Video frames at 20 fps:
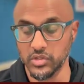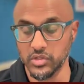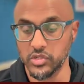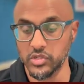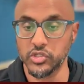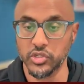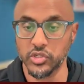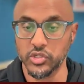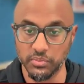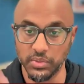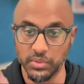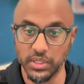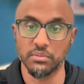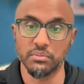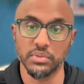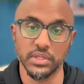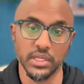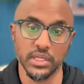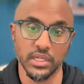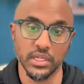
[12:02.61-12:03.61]
should be
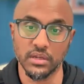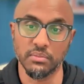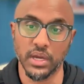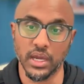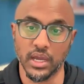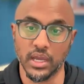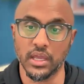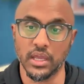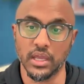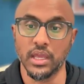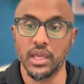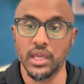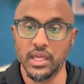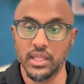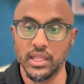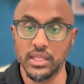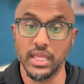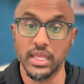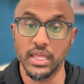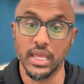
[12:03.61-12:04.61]
completed by
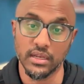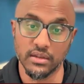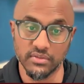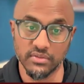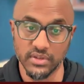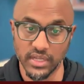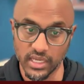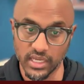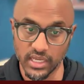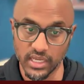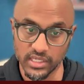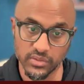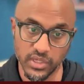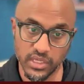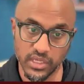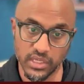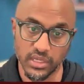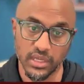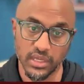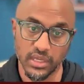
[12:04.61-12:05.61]
the end of next
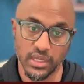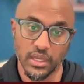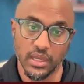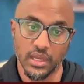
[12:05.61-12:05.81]
week.